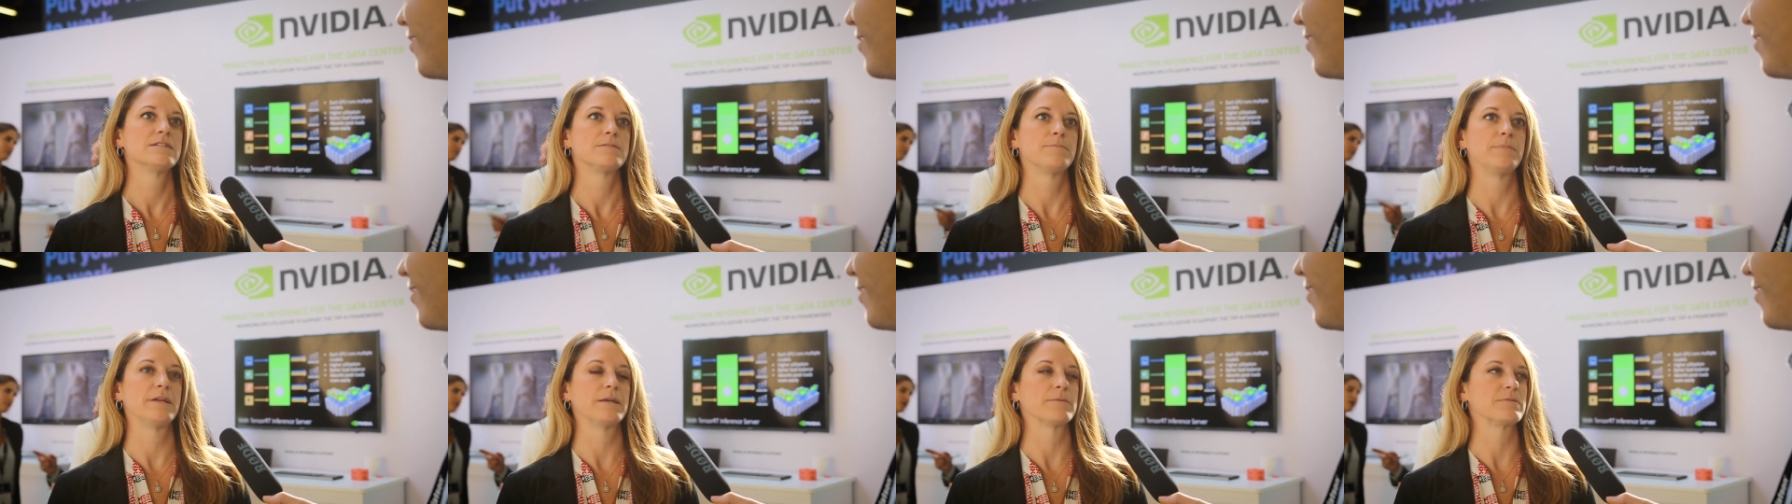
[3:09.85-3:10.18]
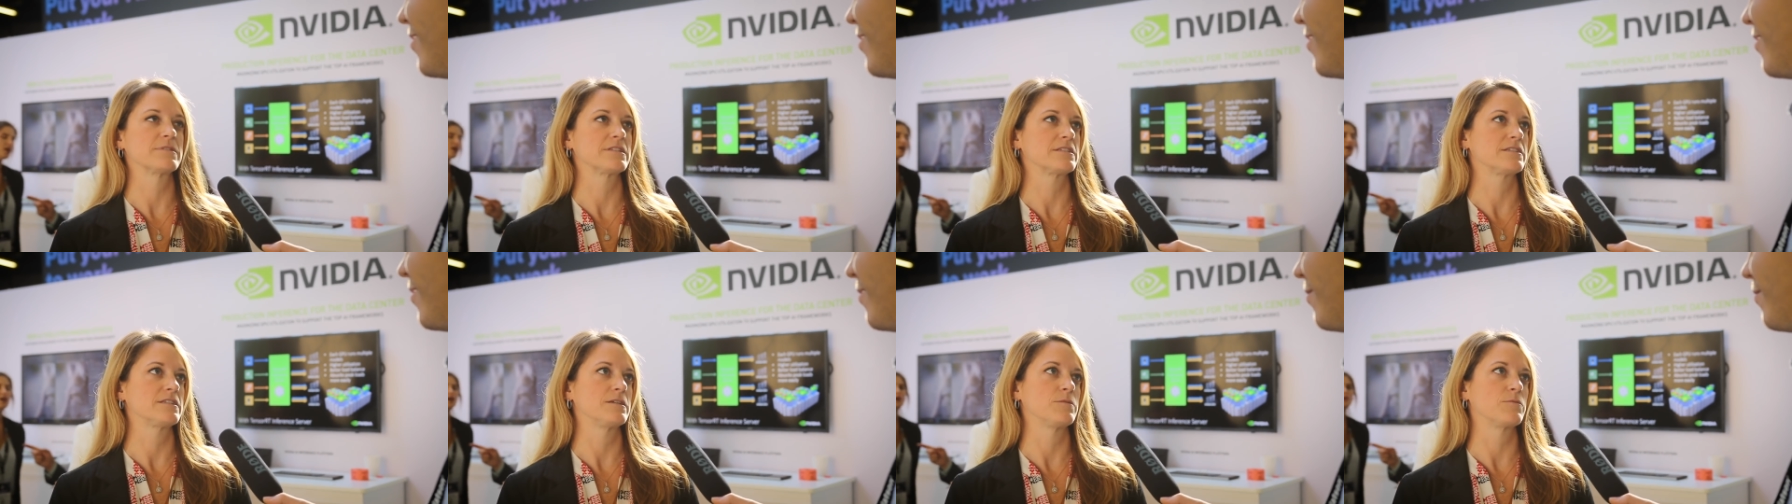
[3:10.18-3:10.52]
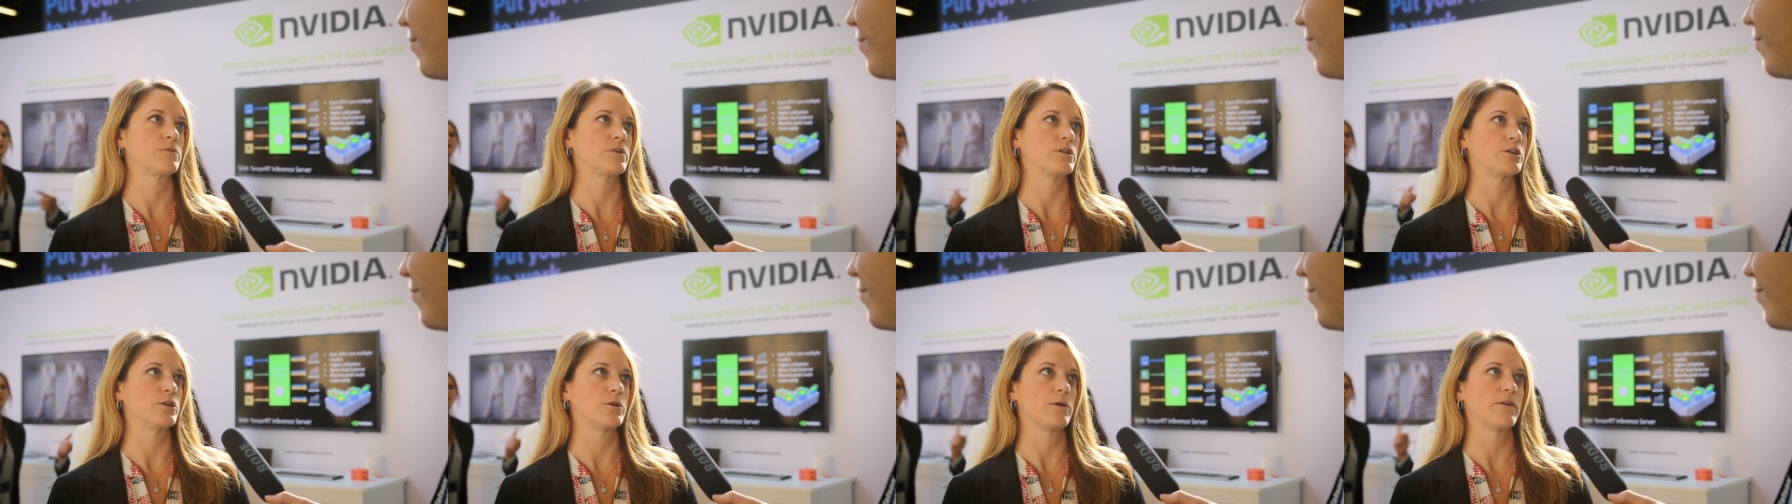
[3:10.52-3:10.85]
be able to see
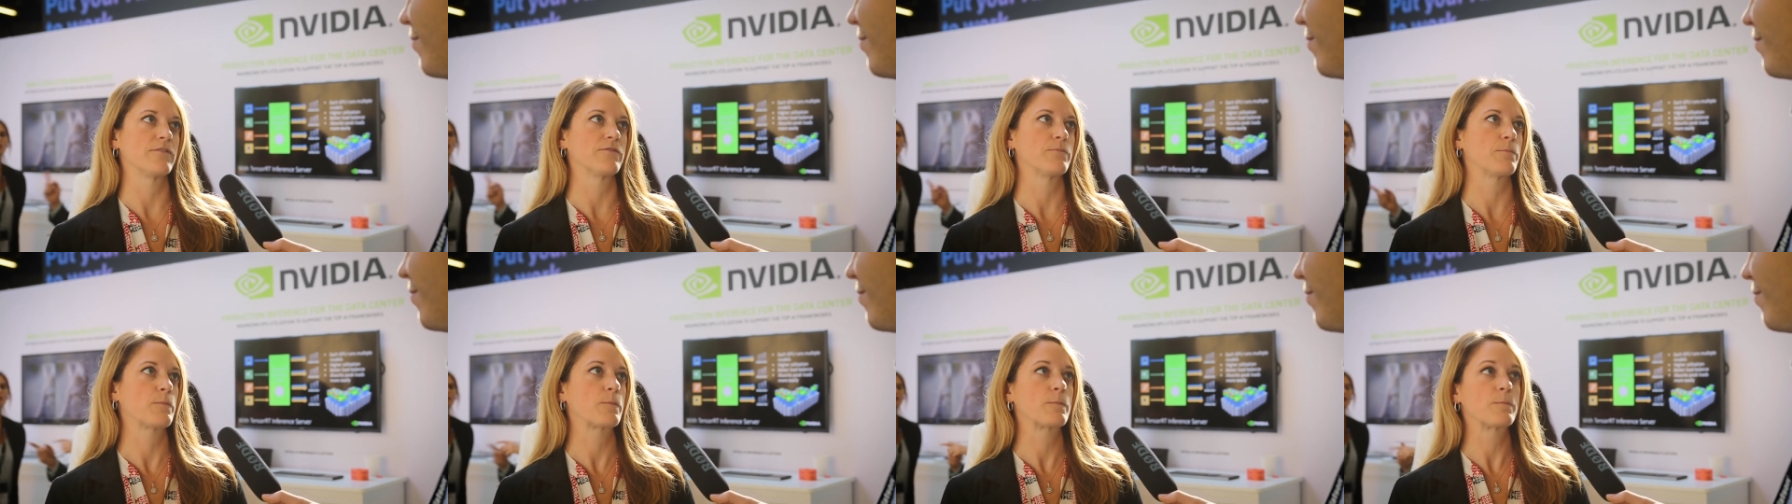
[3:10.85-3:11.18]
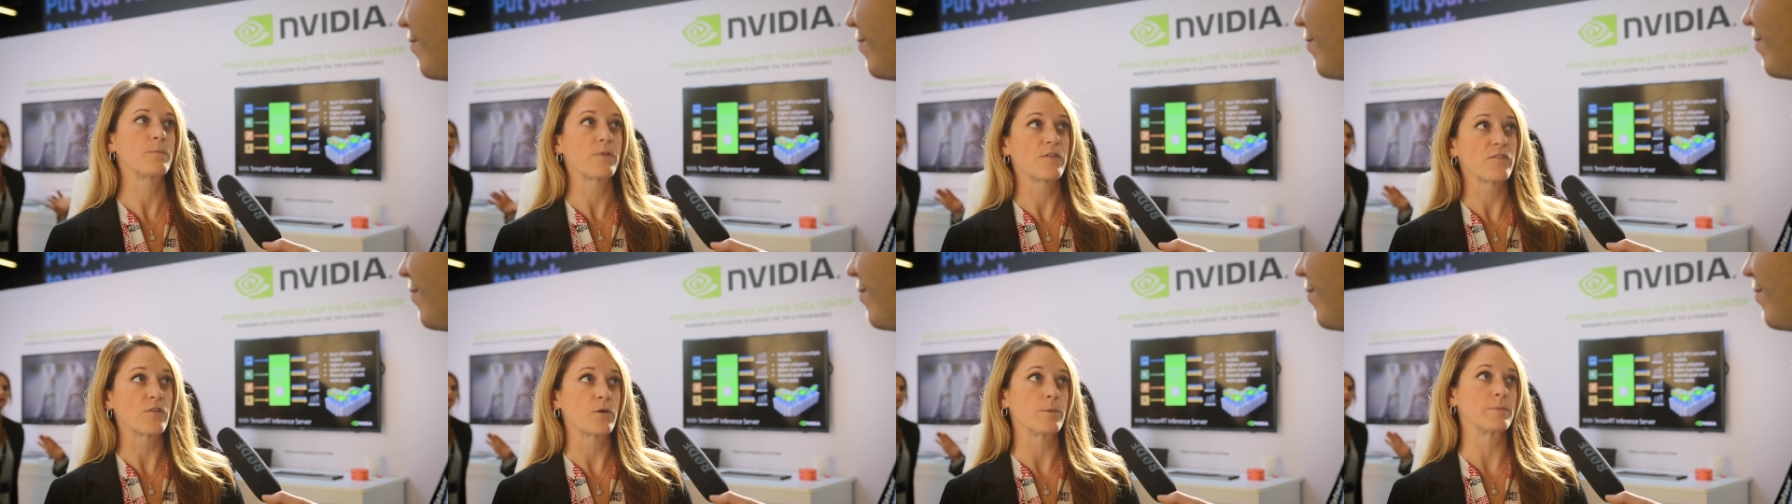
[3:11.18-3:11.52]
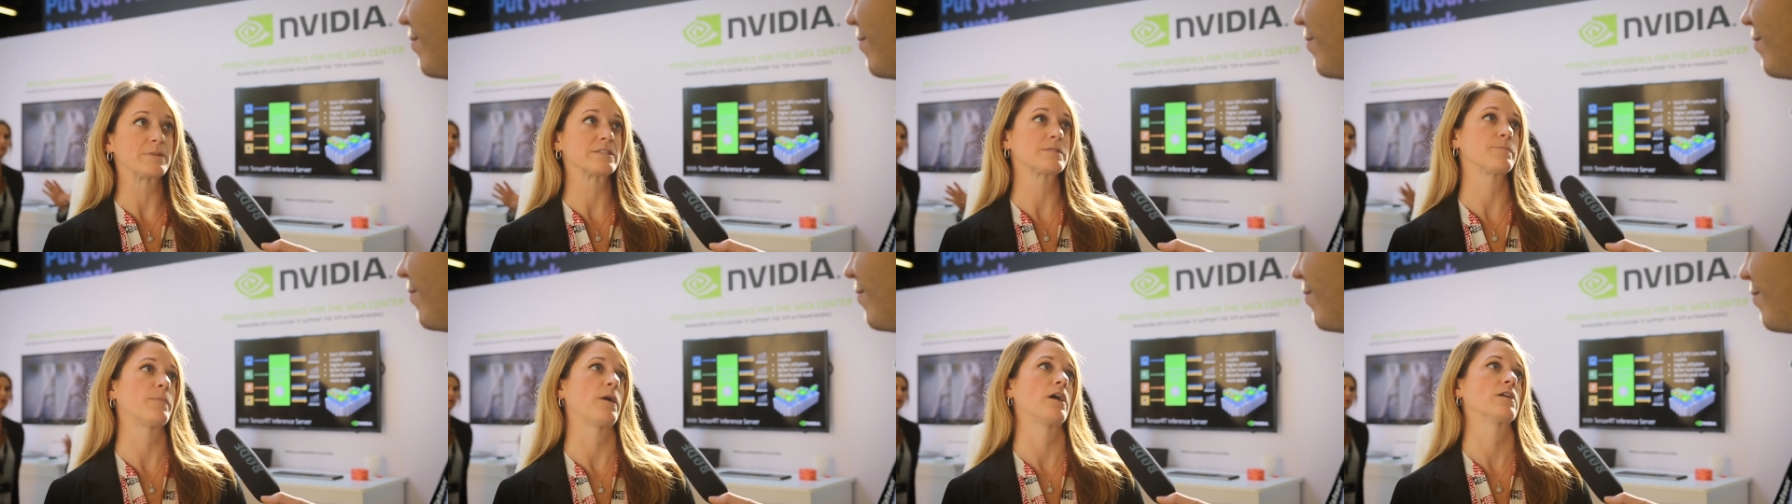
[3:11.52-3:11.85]
where you have
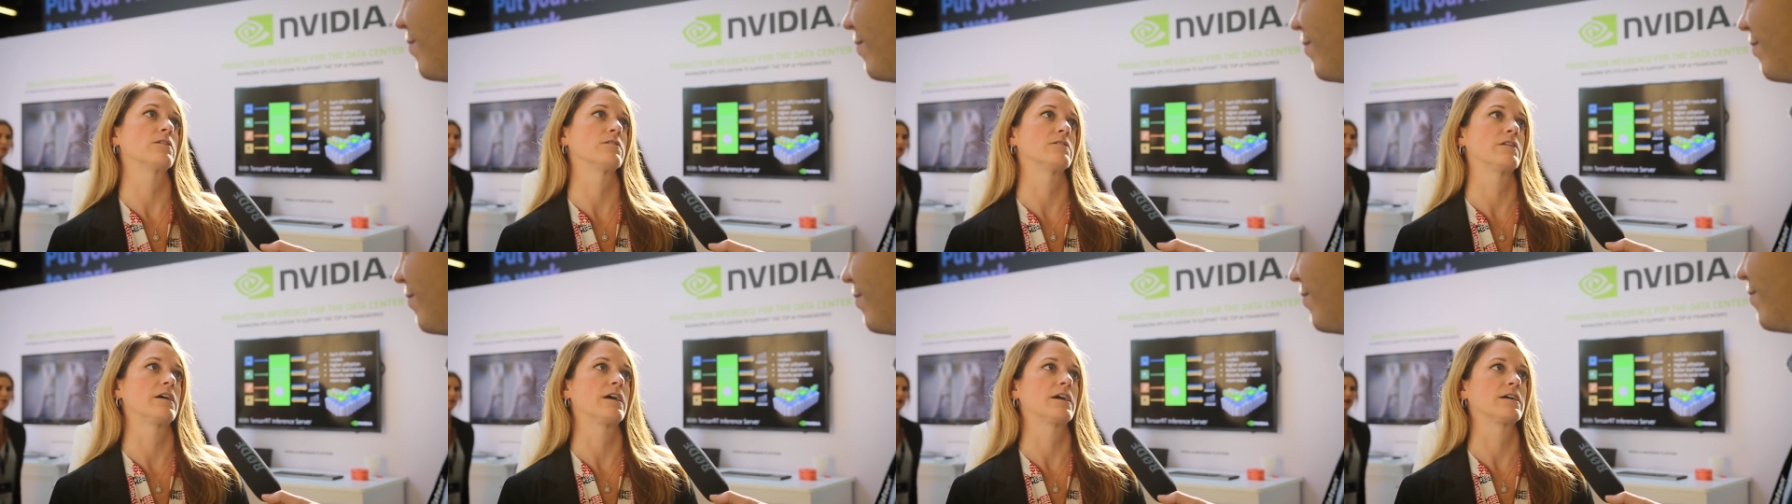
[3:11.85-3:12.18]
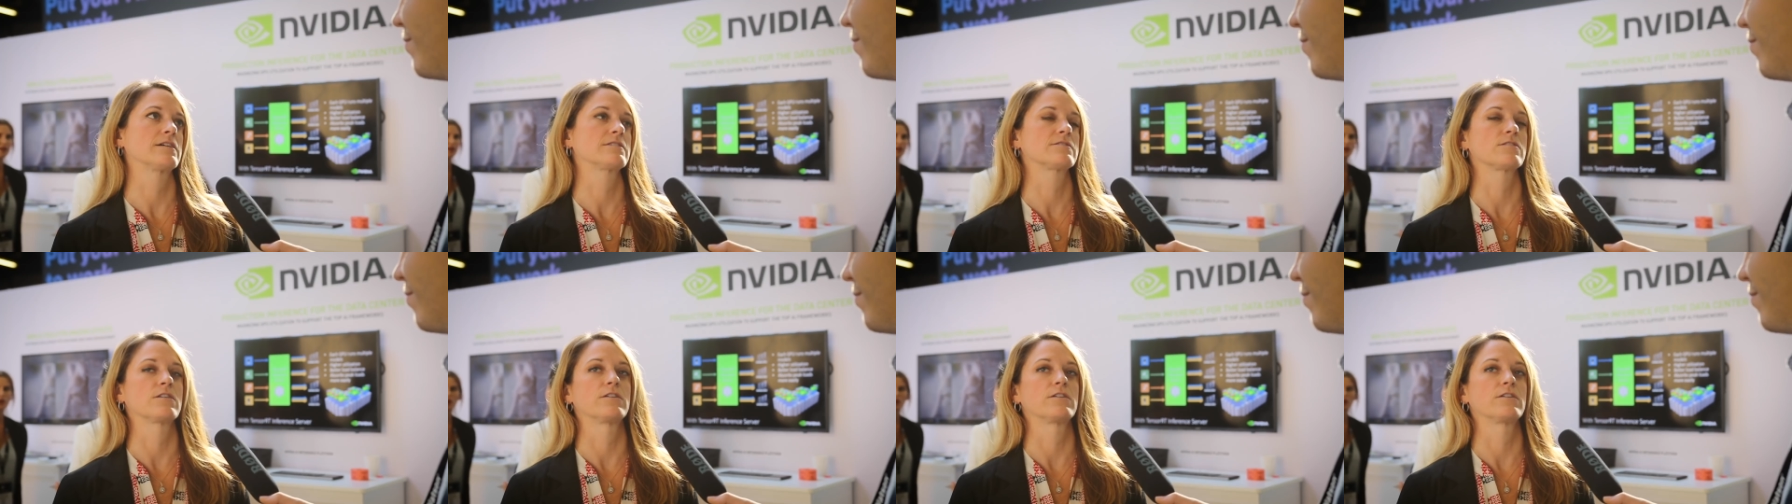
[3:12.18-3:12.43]
performance bottlenecks,